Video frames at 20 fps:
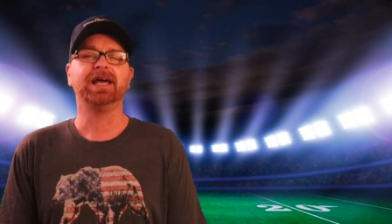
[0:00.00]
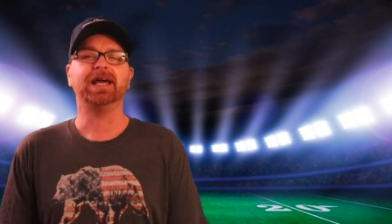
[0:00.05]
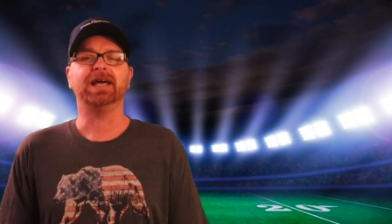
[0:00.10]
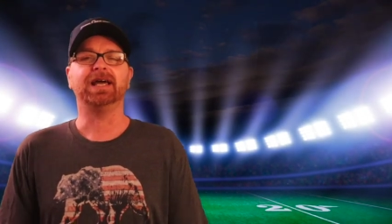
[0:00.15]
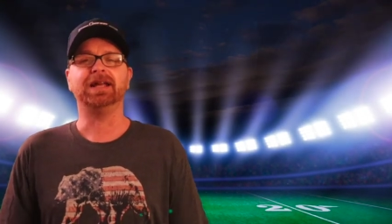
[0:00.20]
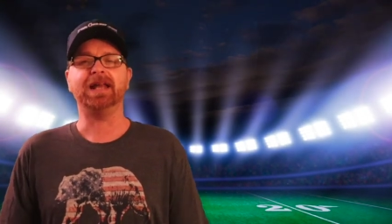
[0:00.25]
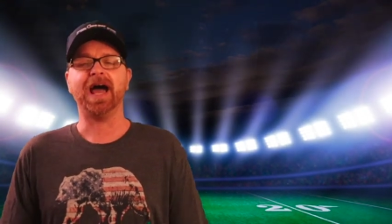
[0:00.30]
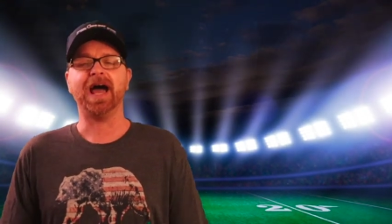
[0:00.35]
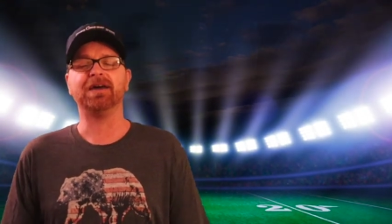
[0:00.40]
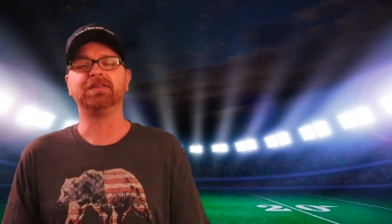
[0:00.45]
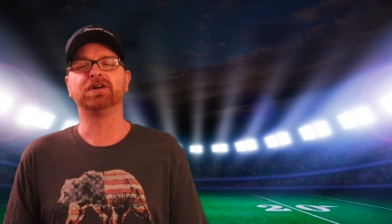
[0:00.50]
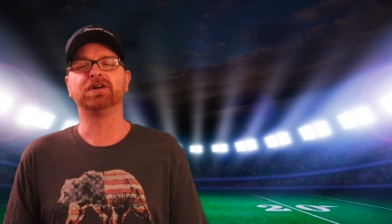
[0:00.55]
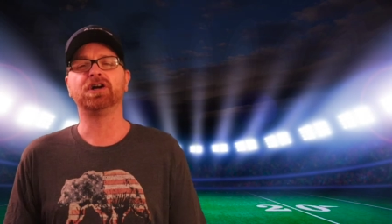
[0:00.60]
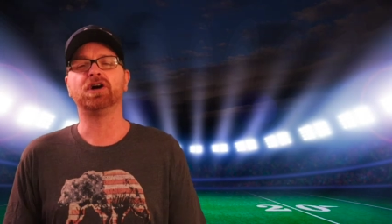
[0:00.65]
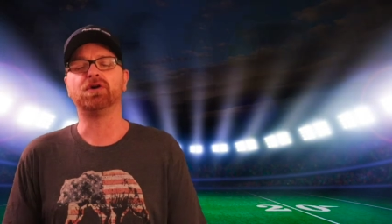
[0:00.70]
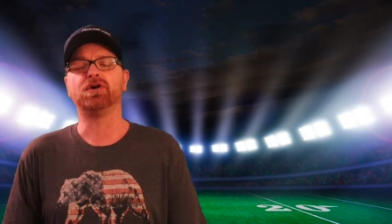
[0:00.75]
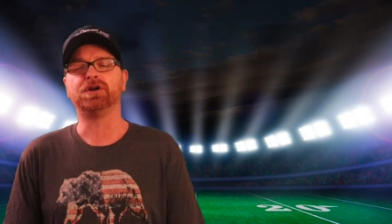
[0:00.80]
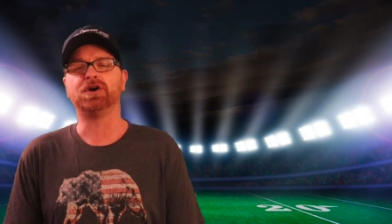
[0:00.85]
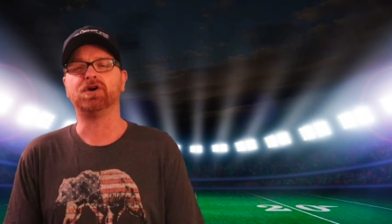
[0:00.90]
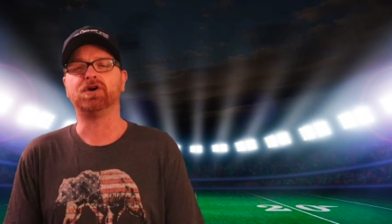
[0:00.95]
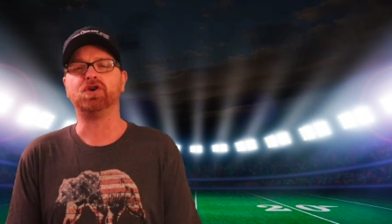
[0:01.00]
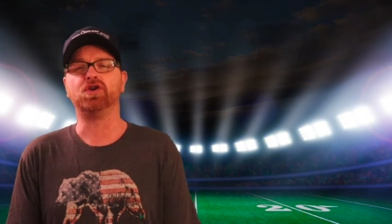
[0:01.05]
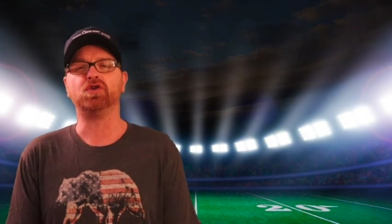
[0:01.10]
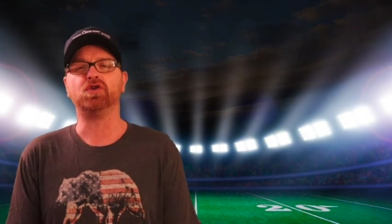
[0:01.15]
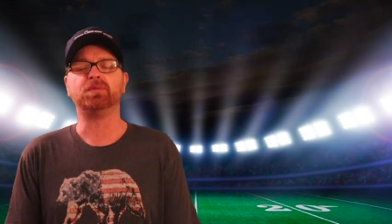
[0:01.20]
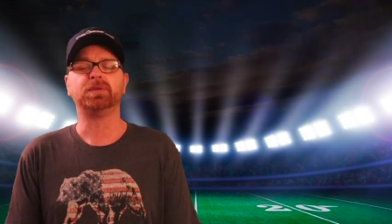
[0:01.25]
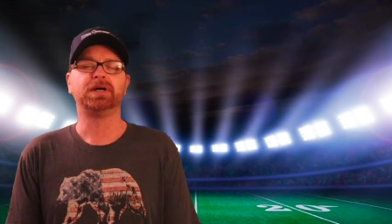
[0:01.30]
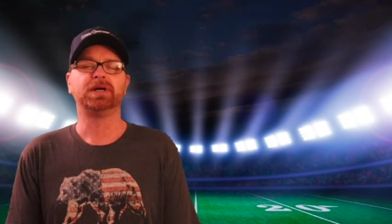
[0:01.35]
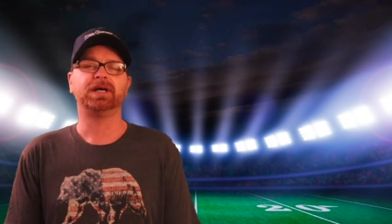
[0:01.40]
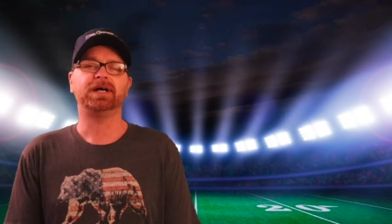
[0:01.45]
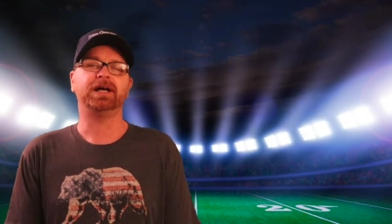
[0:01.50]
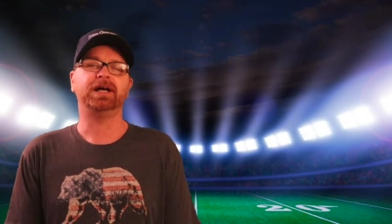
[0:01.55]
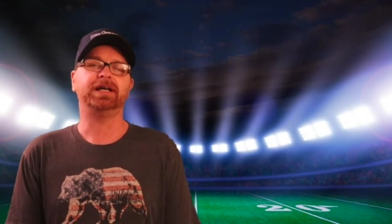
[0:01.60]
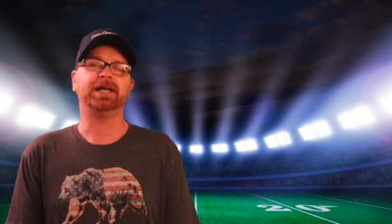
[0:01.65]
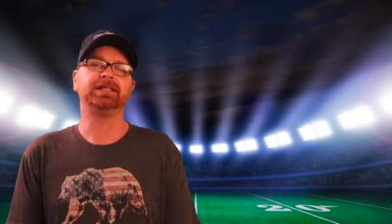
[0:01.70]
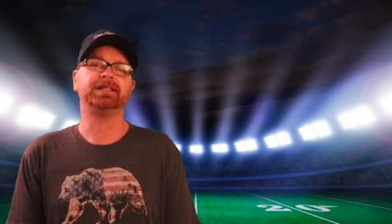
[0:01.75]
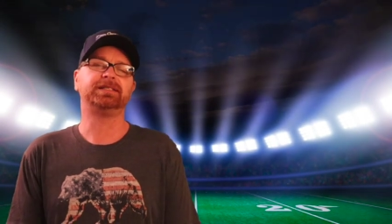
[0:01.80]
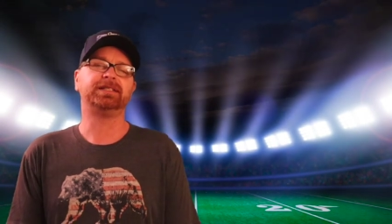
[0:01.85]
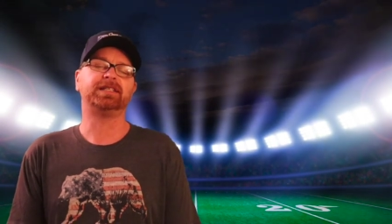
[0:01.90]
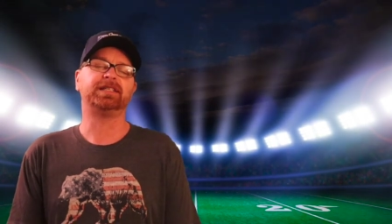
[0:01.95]
And now they're going home
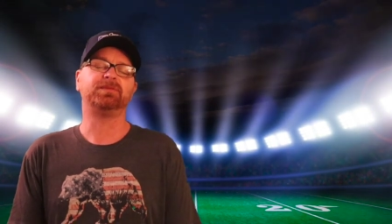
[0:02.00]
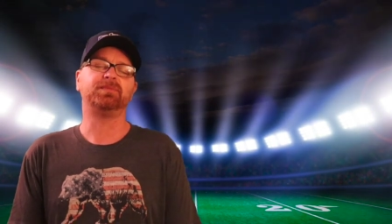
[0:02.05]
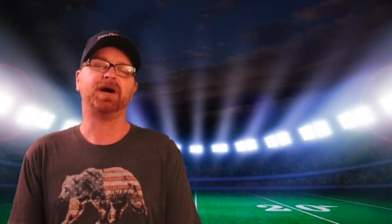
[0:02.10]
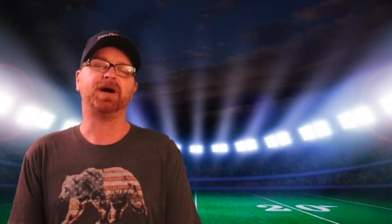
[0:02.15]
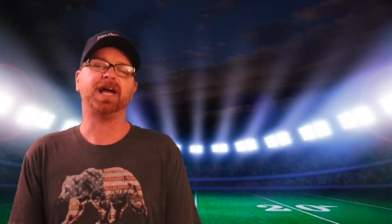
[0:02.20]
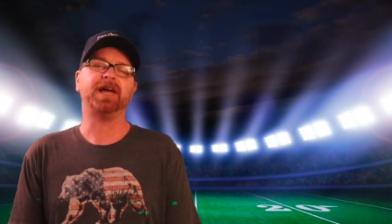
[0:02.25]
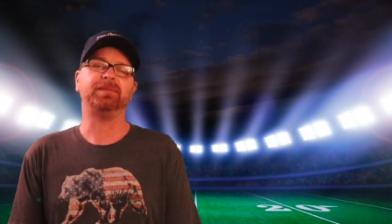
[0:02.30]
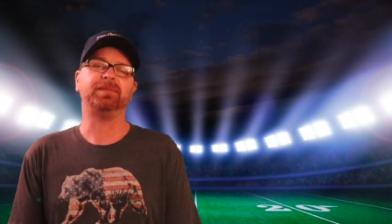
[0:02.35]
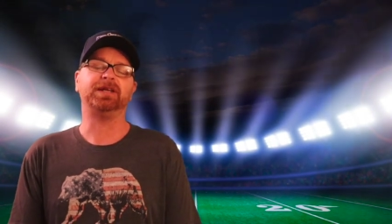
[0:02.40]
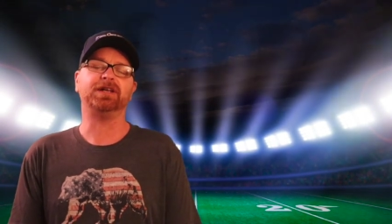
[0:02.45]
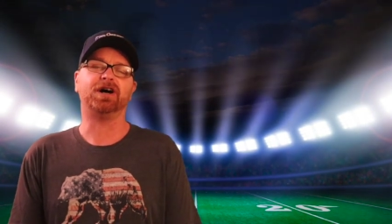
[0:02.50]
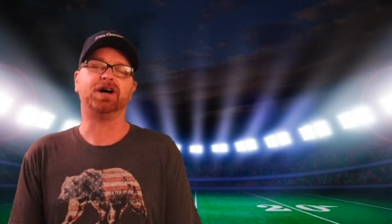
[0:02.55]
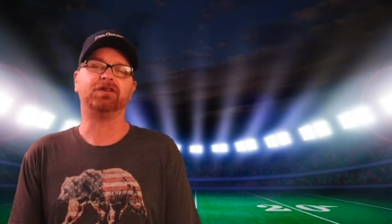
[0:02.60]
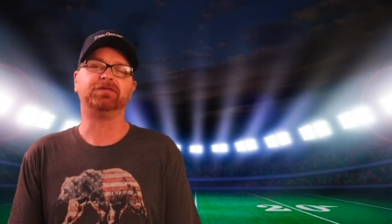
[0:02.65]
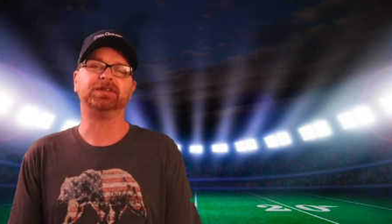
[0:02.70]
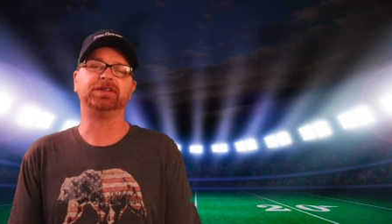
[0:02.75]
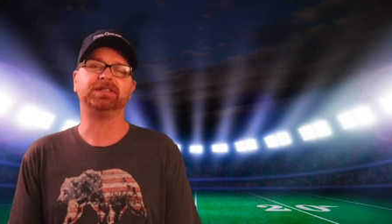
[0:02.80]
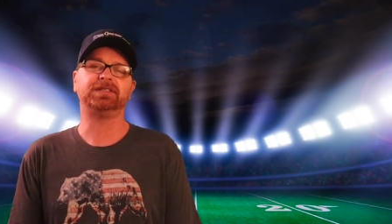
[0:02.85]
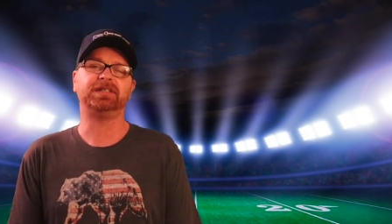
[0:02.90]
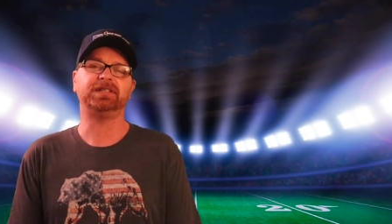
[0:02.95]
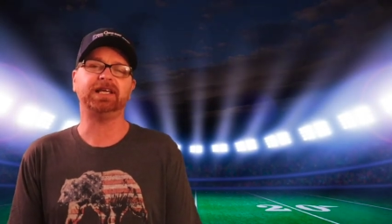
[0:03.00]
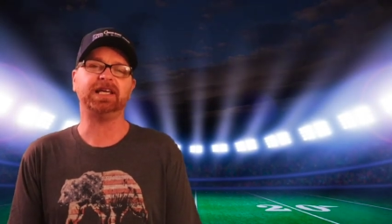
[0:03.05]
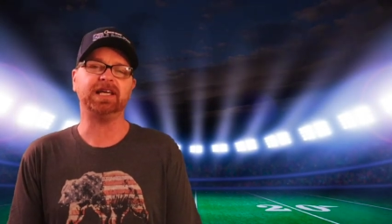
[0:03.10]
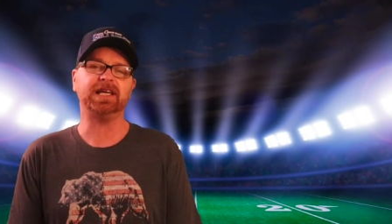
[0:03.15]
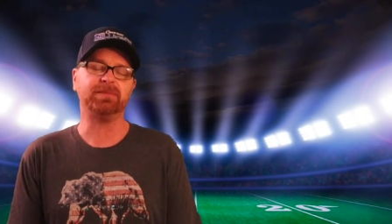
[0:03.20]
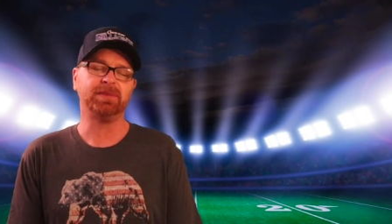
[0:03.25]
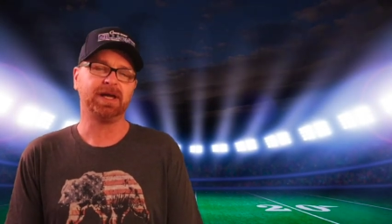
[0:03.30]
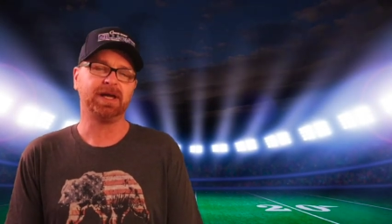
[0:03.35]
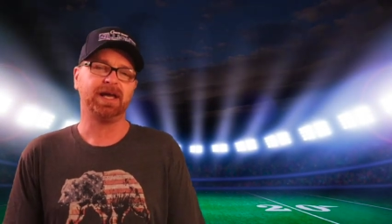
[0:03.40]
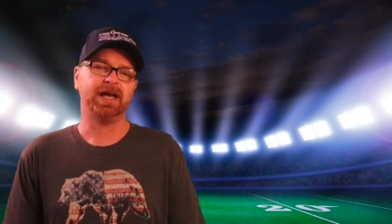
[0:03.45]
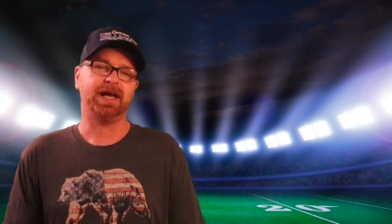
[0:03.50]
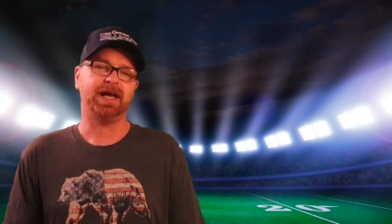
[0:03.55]
against this Miami Dolphins team.